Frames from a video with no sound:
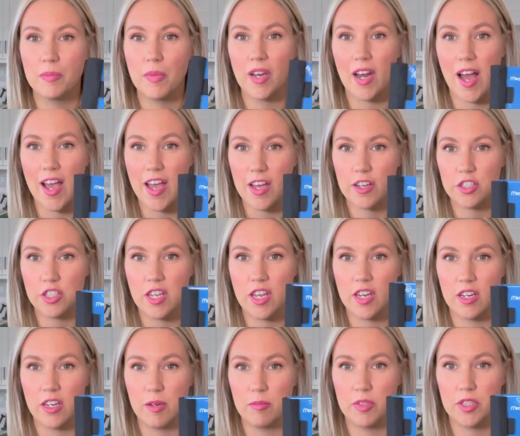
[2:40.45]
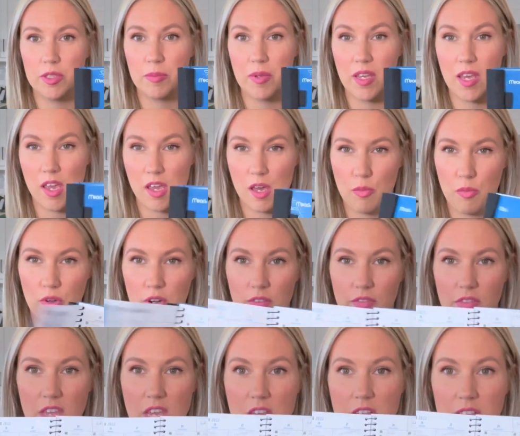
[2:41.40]
but I actually ended up just picking up one
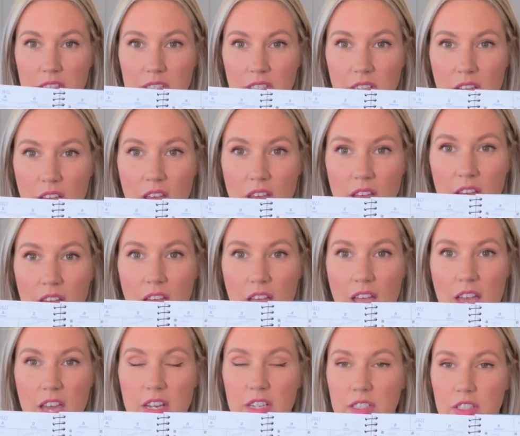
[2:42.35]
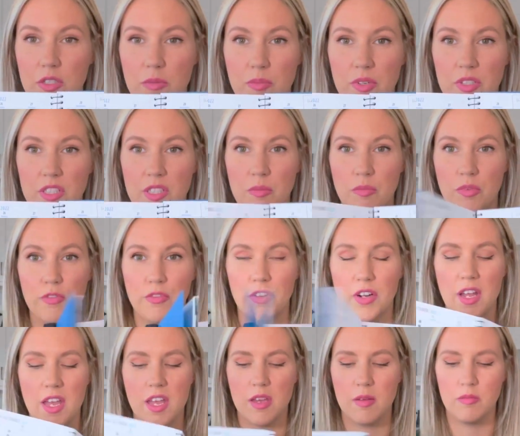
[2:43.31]
of these, and it's super simple
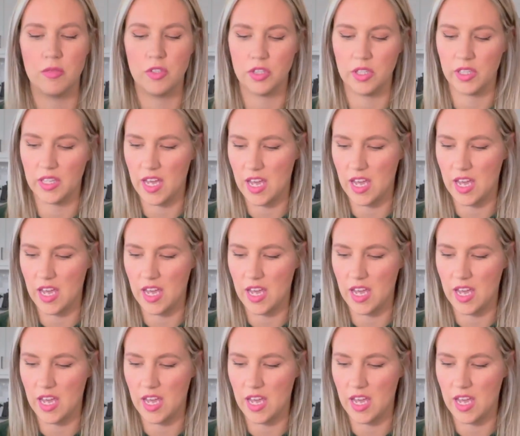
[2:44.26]
for him to